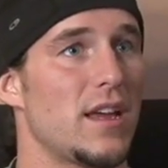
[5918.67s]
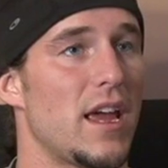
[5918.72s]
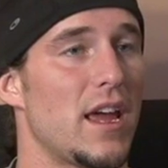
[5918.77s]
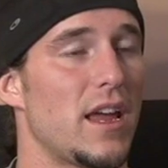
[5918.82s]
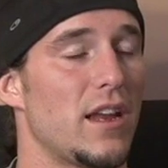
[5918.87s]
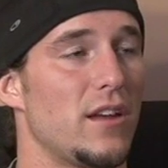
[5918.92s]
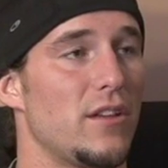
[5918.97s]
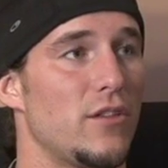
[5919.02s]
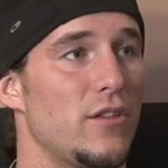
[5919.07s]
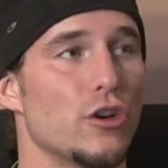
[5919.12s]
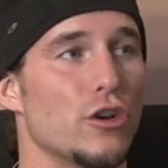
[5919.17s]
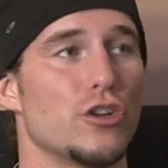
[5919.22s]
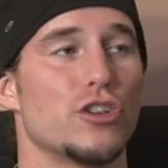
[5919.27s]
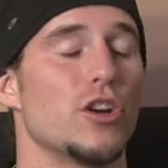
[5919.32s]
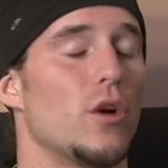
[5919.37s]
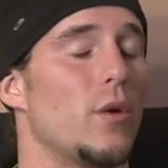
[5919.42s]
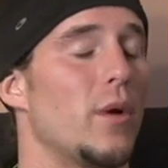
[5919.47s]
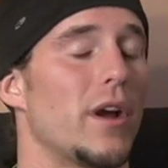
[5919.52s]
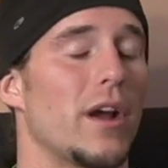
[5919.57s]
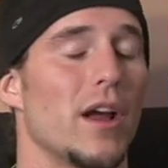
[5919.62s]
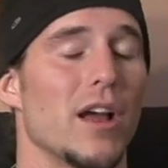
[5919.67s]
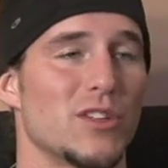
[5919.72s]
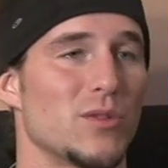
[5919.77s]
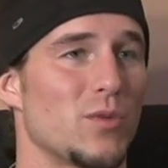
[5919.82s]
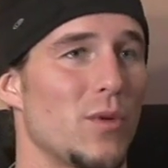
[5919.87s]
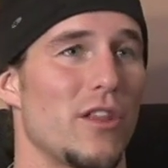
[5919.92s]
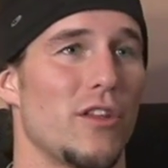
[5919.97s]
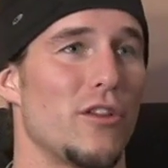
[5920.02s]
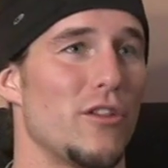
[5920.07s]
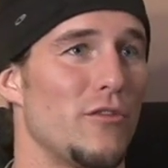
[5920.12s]
And they're showing us
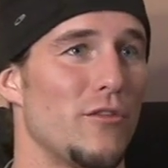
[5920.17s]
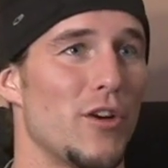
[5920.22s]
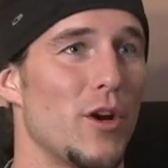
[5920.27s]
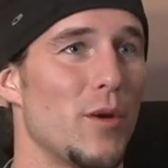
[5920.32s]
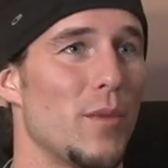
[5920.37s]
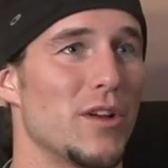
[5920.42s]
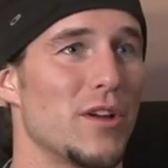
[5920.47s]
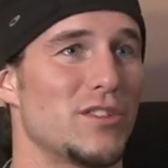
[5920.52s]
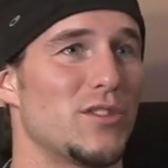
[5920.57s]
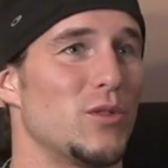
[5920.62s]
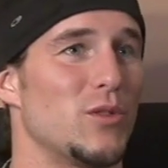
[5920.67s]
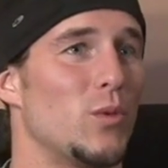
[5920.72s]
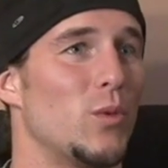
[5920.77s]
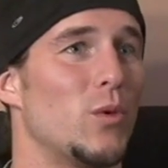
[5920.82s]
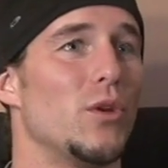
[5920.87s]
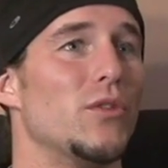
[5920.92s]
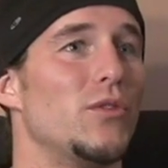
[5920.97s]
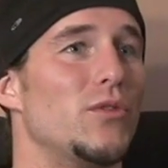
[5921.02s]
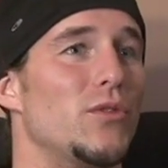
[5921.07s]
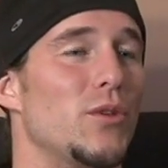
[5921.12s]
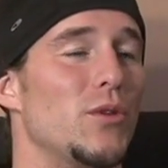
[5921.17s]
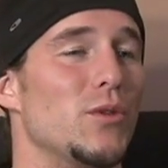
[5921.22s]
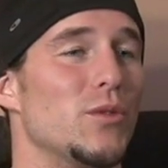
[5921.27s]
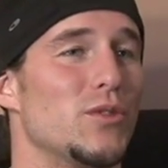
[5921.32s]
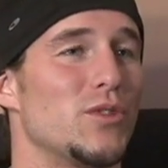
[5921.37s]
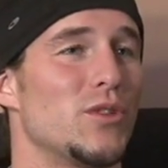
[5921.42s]
why they're the very best in the world too.